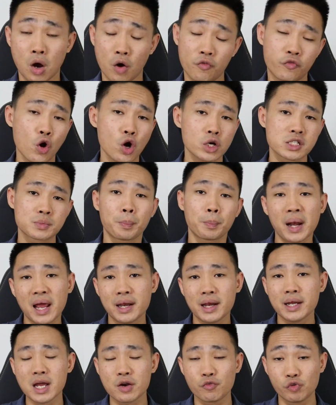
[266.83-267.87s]
Of course,
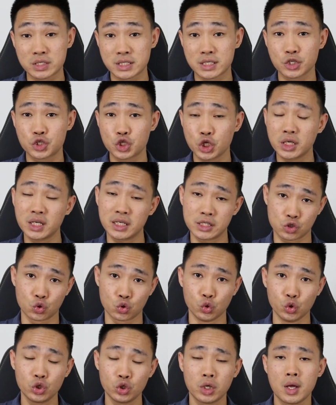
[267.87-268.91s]
planning and researching is
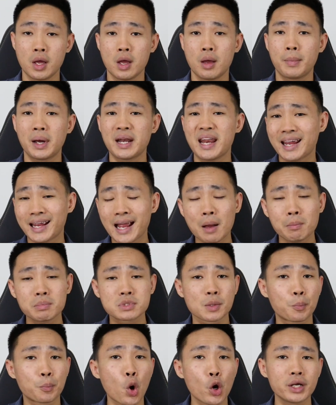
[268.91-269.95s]
good, but there
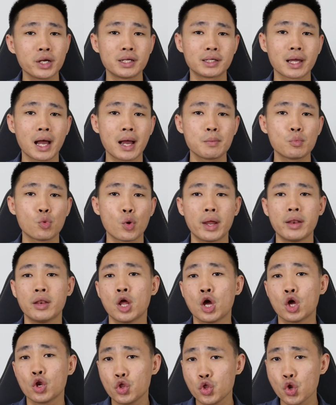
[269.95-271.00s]
comes a point in time
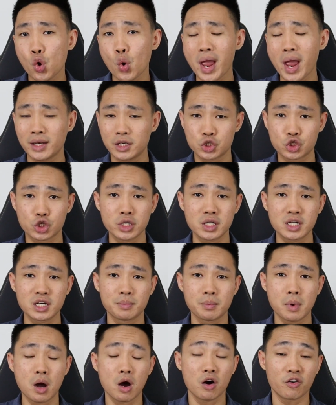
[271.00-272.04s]
when no additional
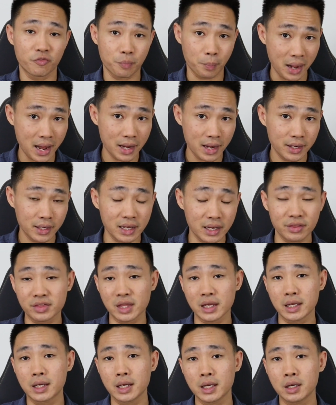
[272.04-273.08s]
amount of planning and
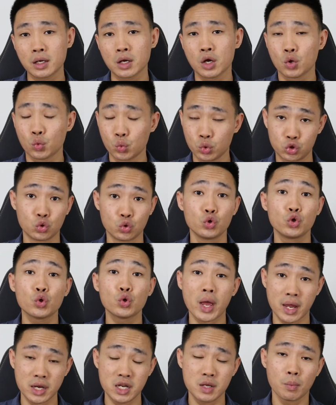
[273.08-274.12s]
thinking would do
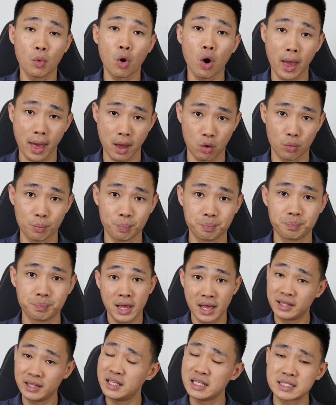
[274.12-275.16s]
you any more help.
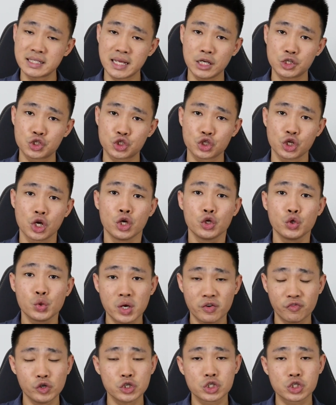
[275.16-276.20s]
At this stage,
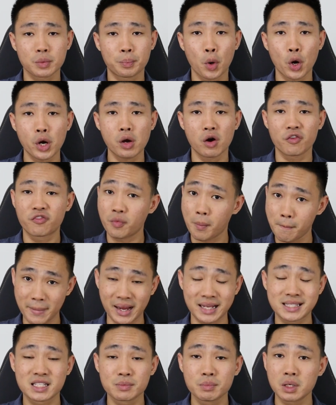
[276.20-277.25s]
you have reached the point of
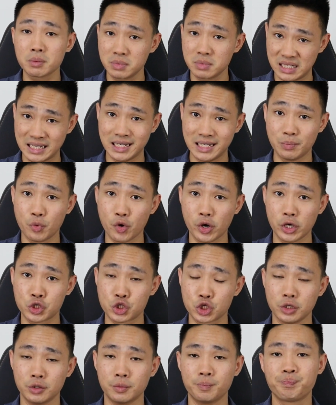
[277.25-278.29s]
maximum
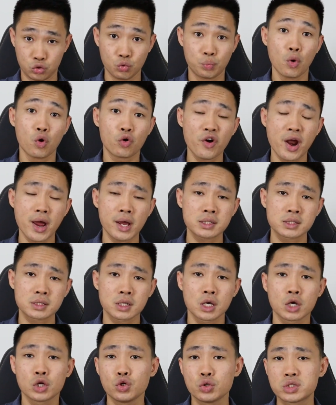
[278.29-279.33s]
deliberation. To
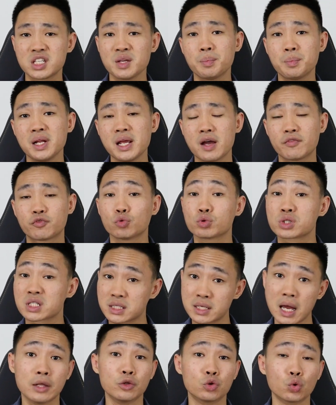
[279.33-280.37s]
progress, you simply have to
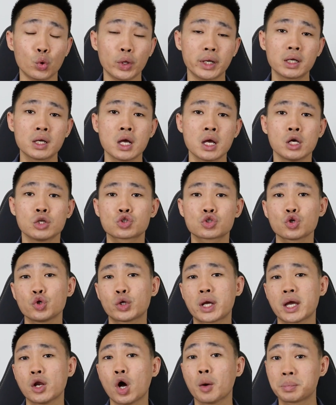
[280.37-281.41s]
start doing so
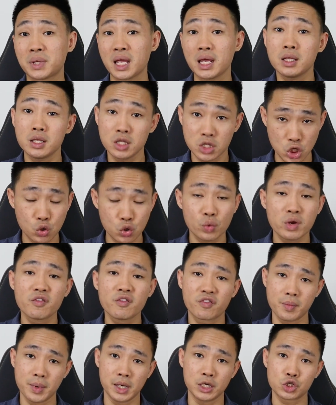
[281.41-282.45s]
you can obtain new
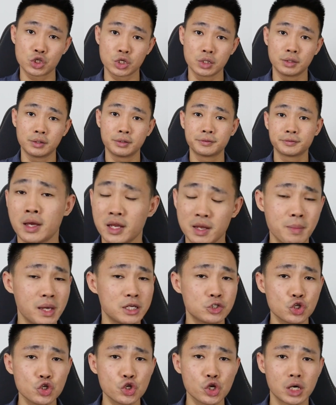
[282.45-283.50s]
information.
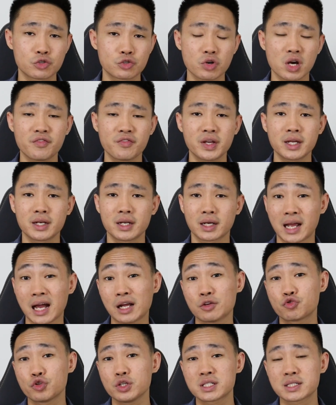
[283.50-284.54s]
Imagine you are driving in the
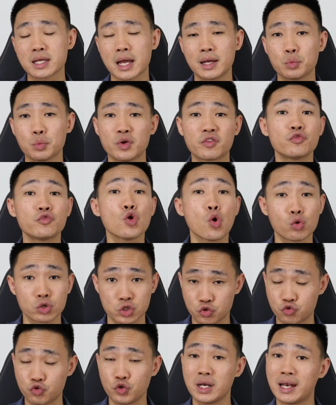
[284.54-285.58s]
countryside with no
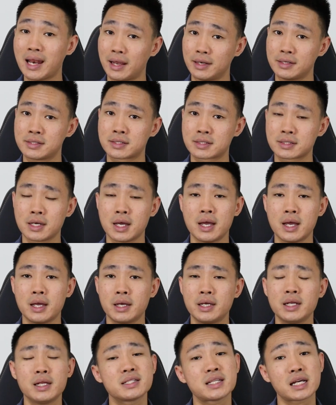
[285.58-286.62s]
street lights.
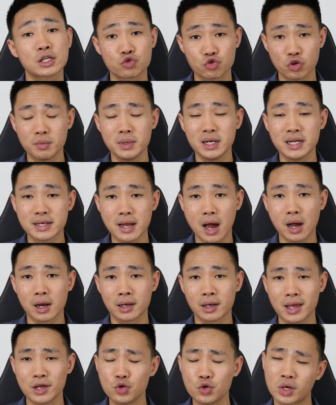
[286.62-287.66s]
It is extremely
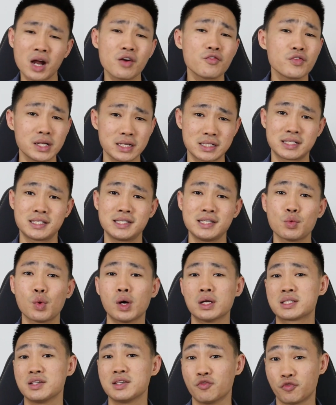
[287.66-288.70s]
dark and you can't really see
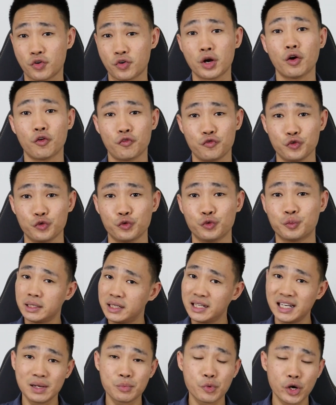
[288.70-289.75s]
what's in front of you.
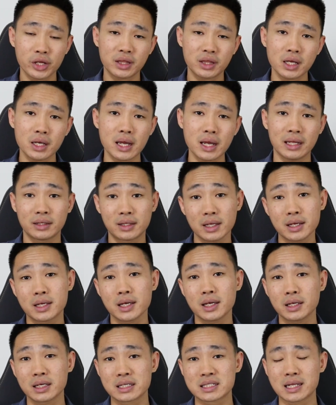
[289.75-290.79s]
Deliberating and
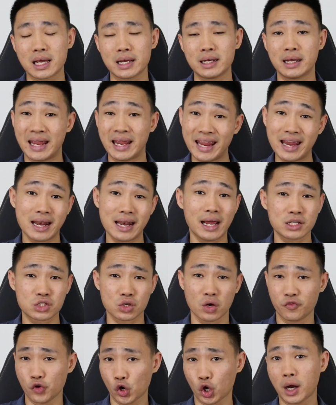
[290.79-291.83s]
thinking is like the
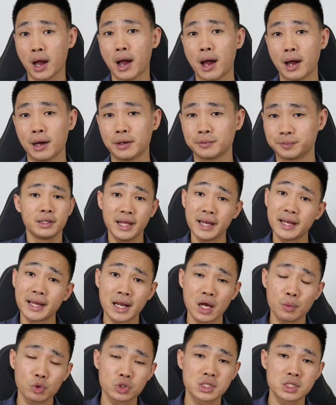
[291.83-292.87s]
headlights of your car. They
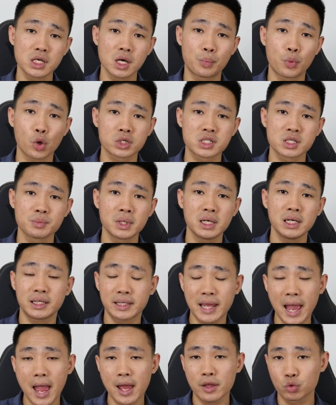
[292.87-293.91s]
can help you see approximately
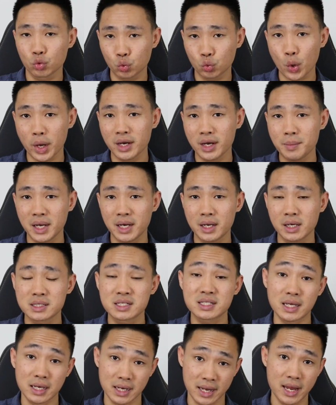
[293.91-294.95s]
10 to 20
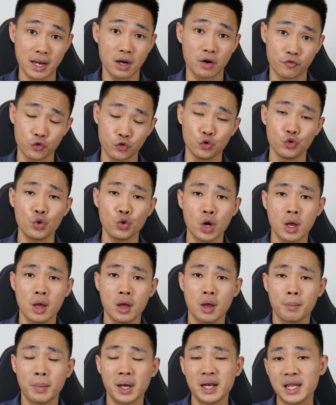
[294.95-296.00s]
meters ahead of you,
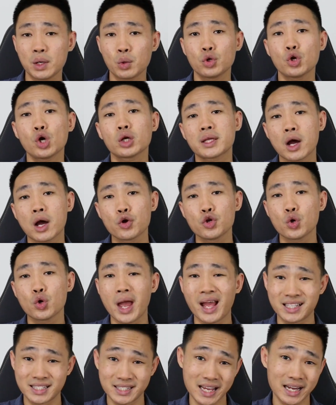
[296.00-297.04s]
but they will not tell
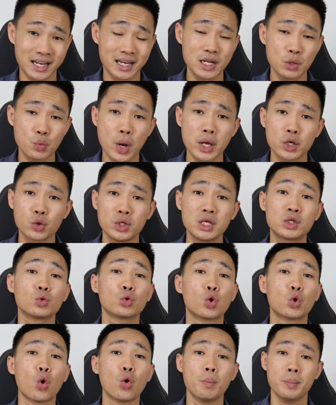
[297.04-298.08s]
you exactly where you need
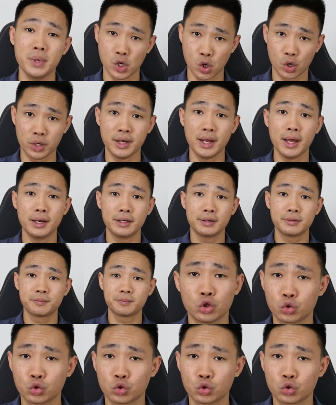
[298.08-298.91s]
to go beyond that.